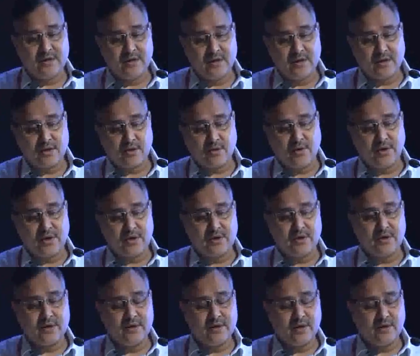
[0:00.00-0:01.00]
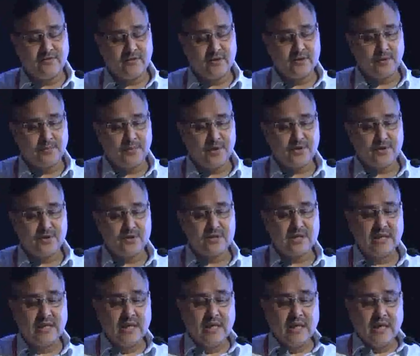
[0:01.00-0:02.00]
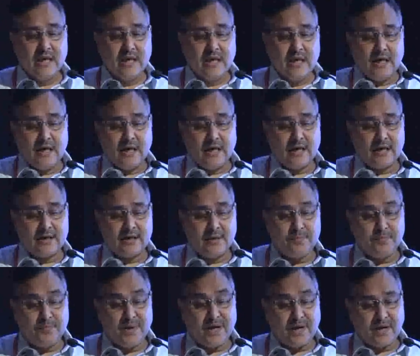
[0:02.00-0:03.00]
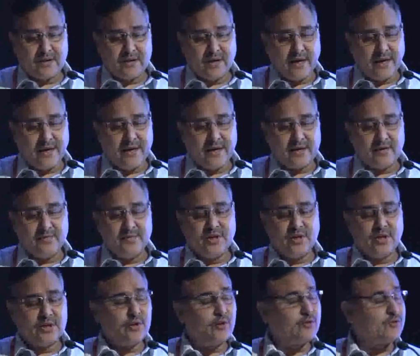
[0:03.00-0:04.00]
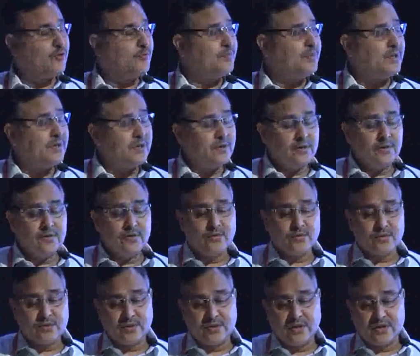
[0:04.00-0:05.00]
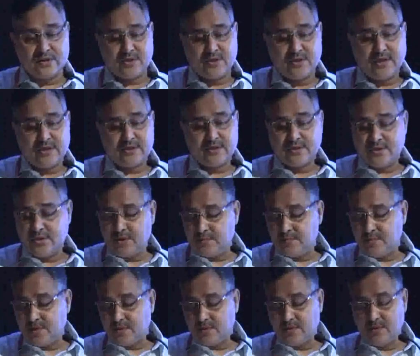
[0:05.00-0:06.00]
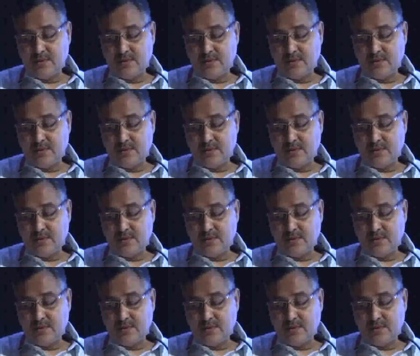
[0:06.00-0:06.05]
chronic renal failure patients, and then parathyroidectomy has also been suggested as a treatment.